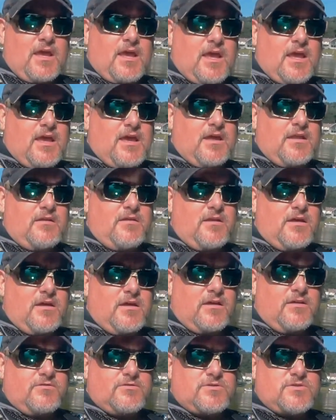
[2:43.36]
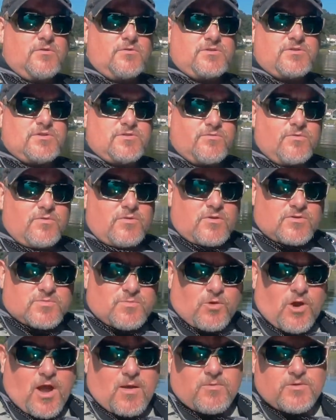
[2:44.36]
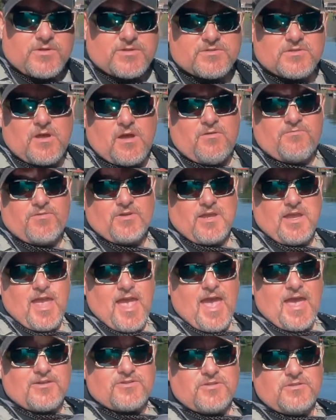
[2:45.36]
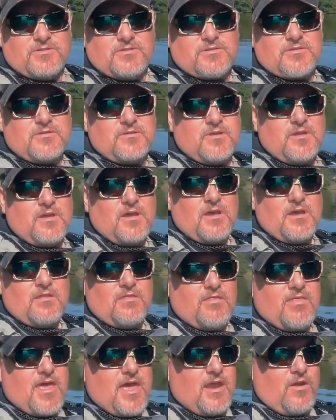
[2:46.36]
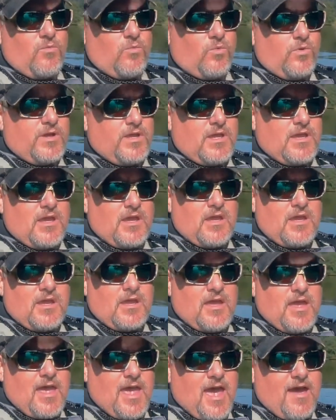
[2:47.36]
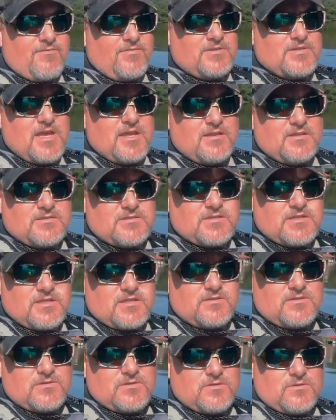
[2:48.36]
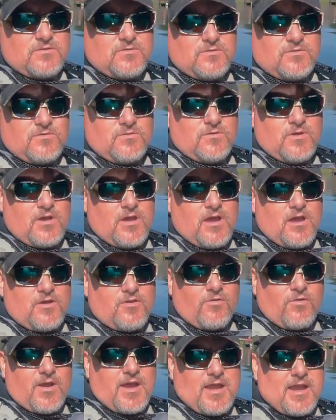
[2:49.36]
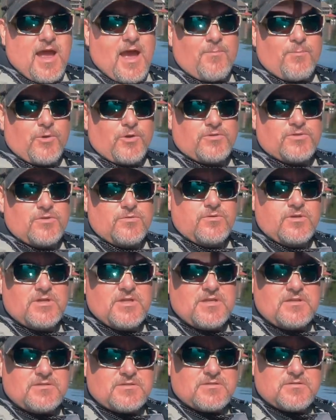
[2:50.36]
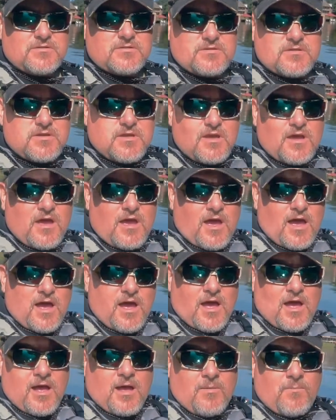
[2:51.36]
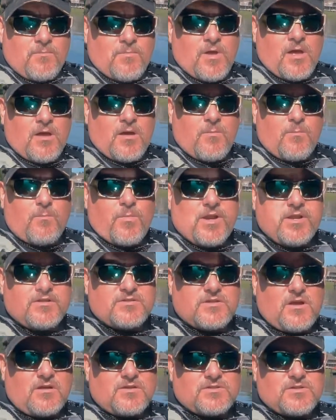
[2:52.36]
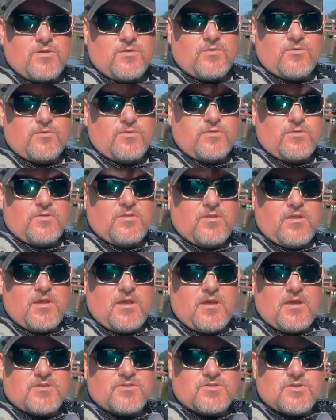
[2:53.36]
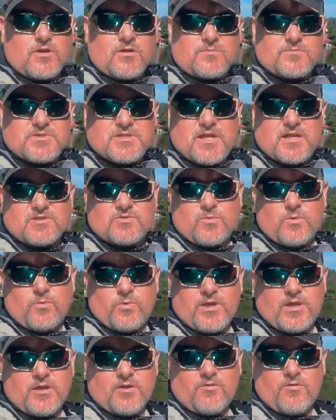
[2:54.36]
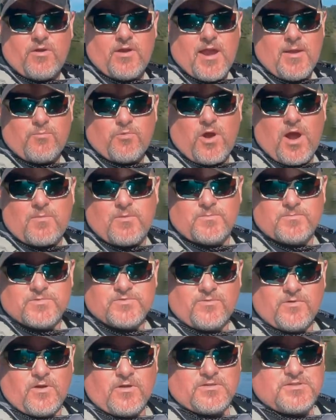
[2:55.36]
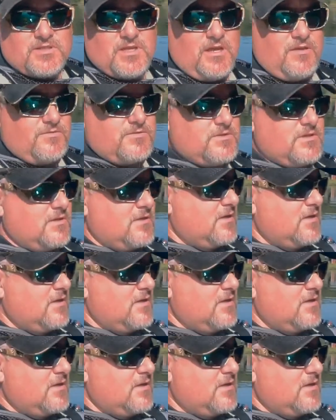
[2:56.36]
And so it's through those problem-solving actions that we have a tendency to create opportunities, but it's also a circumstance where we can create problems for ourselves.